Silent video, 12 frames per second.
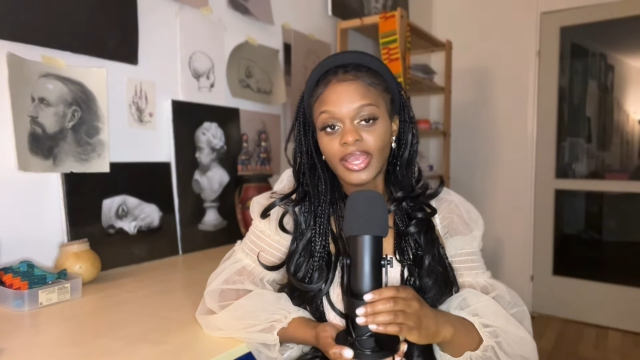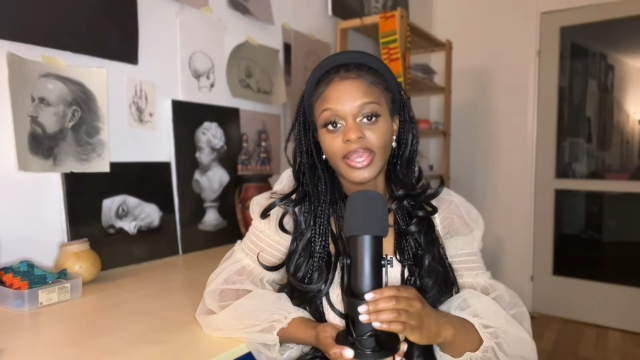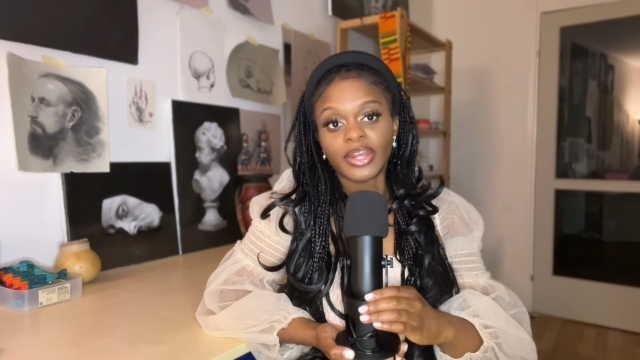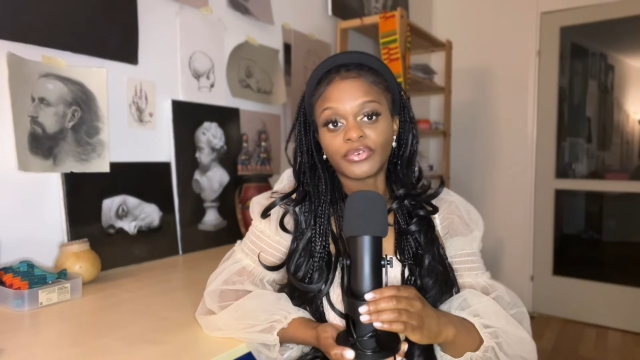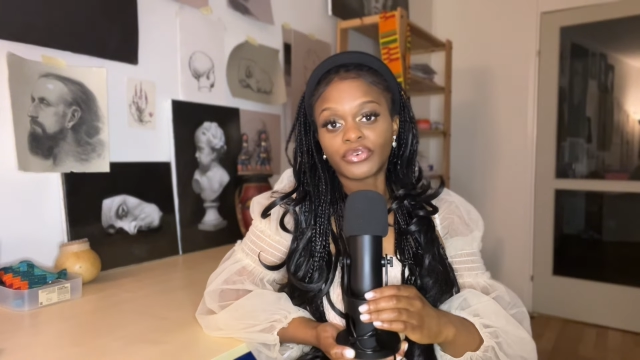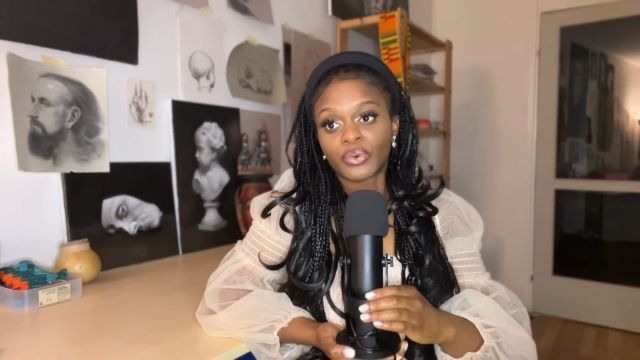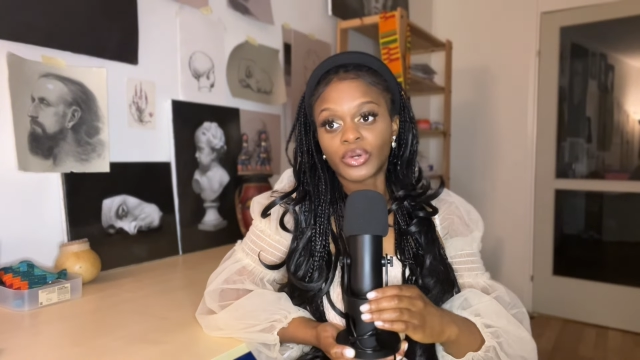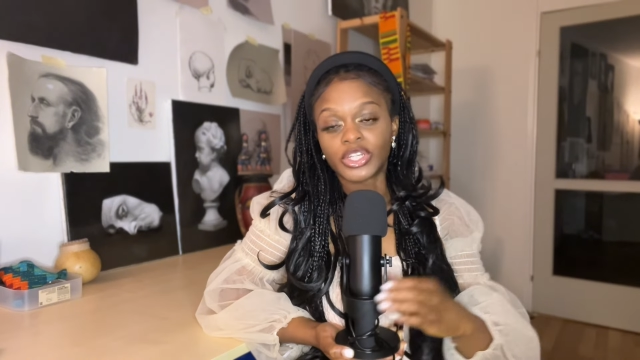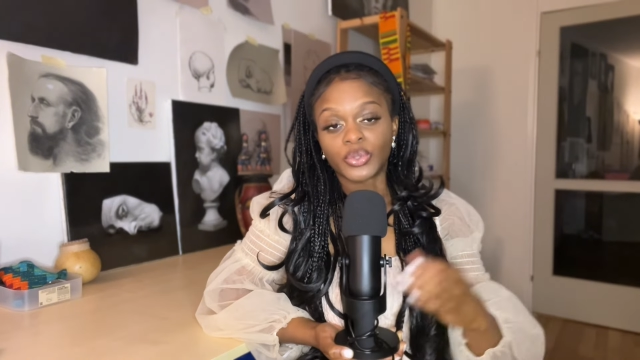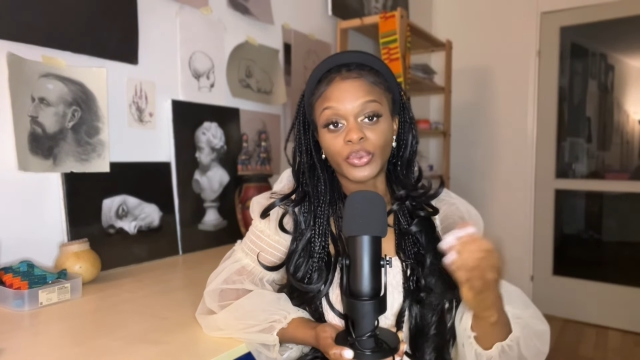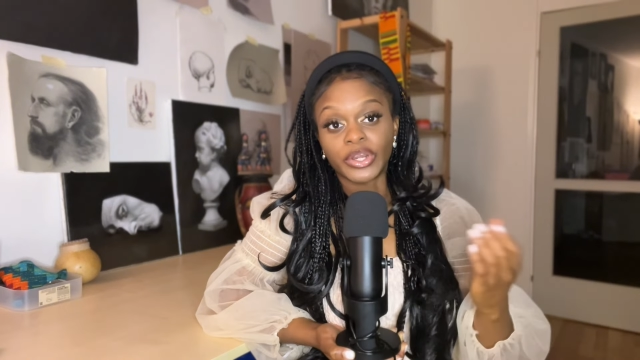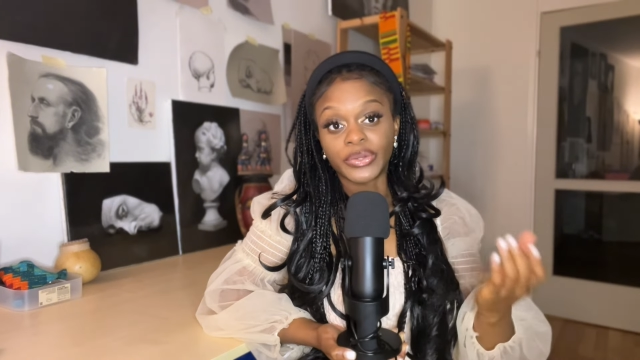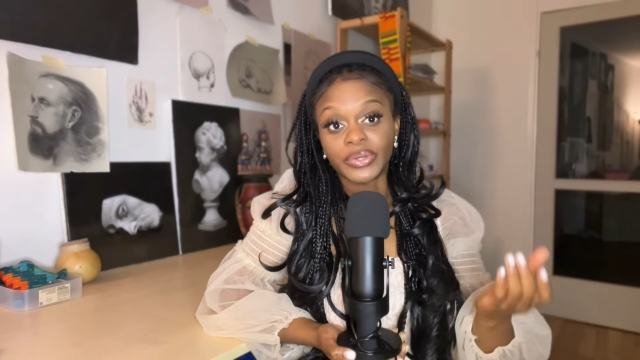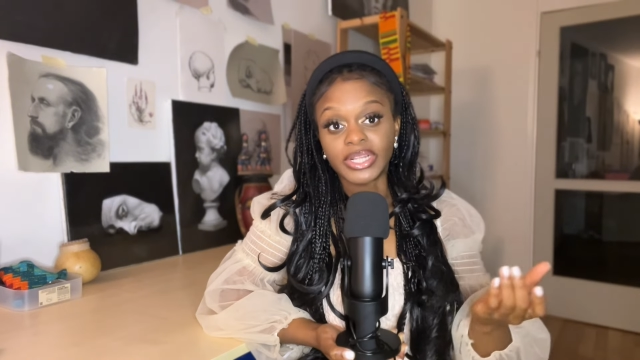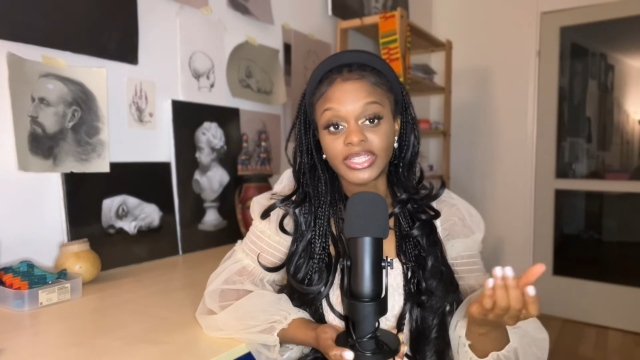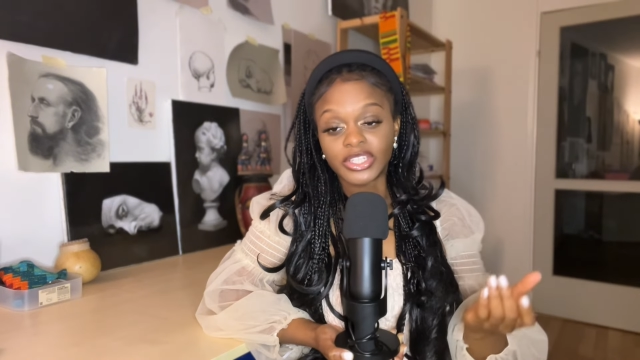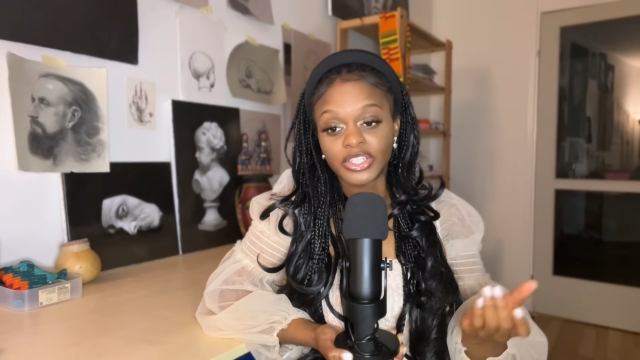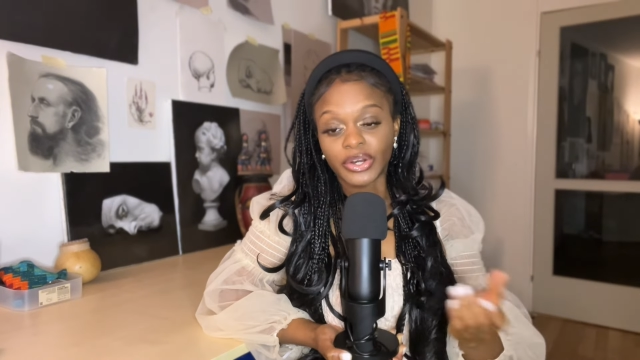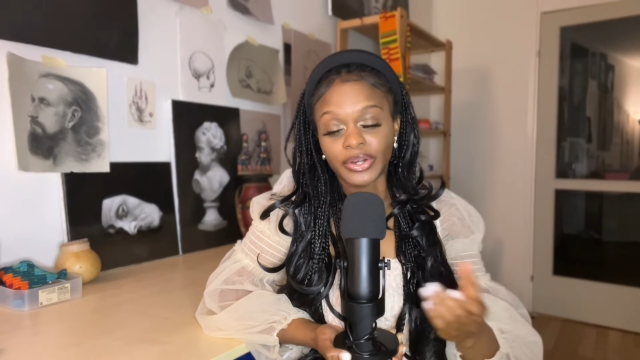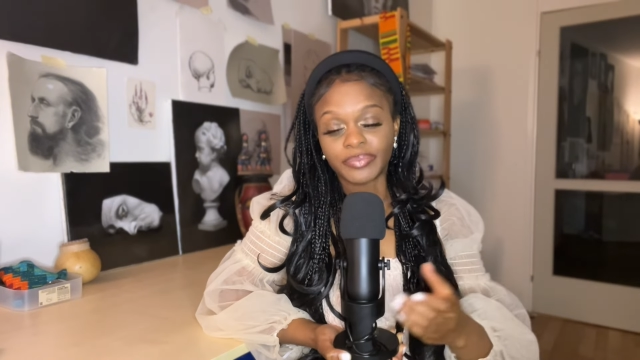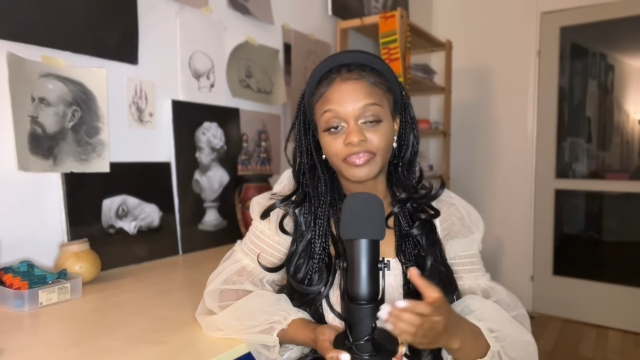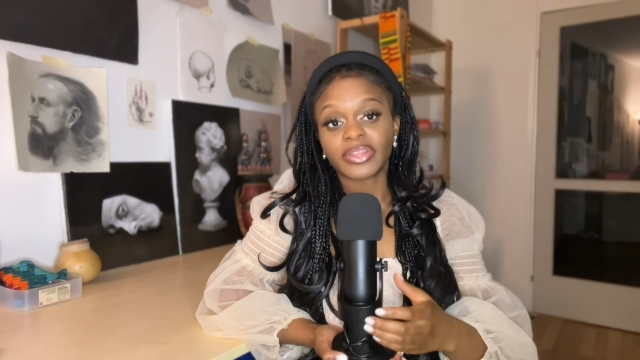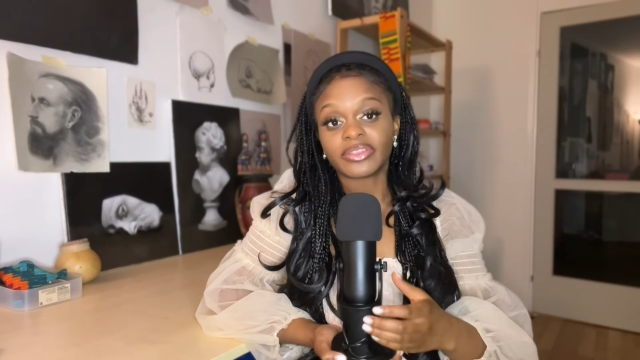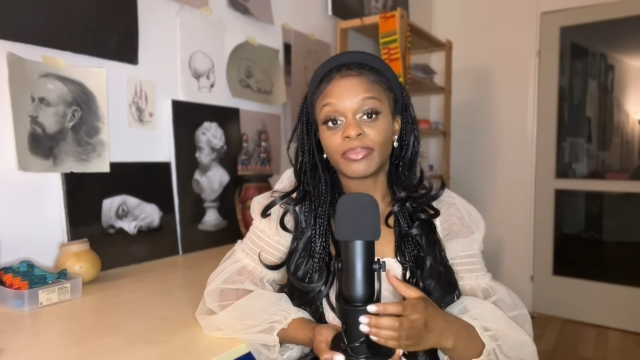and of course where you need to start.
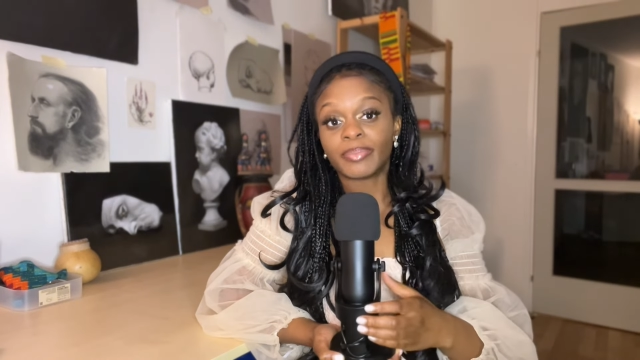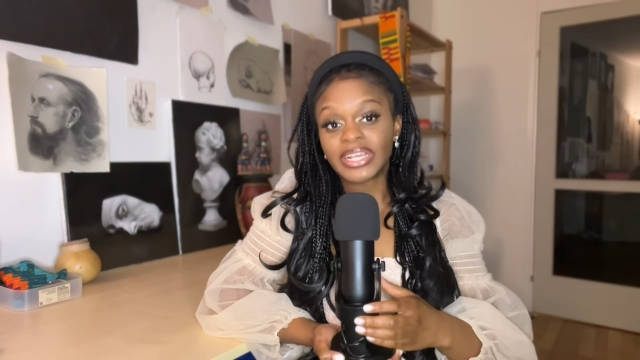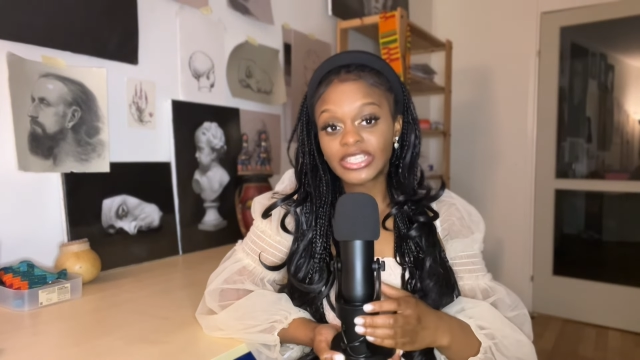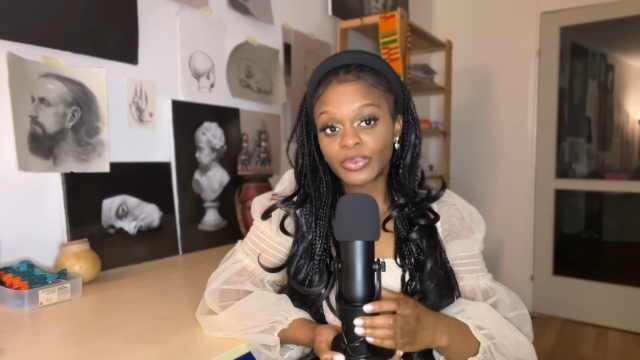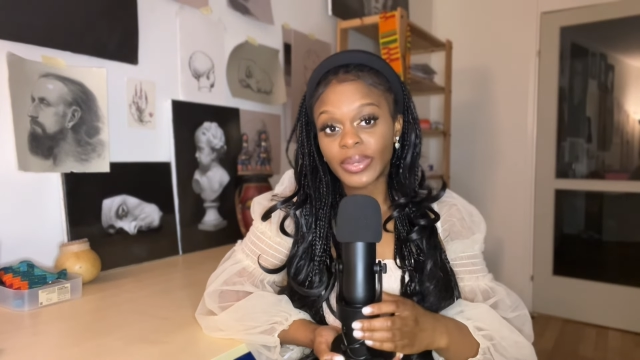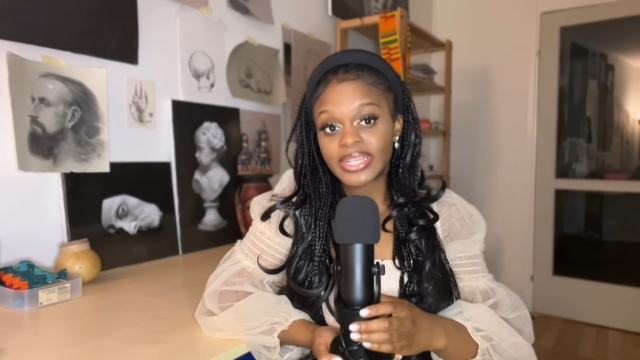The best way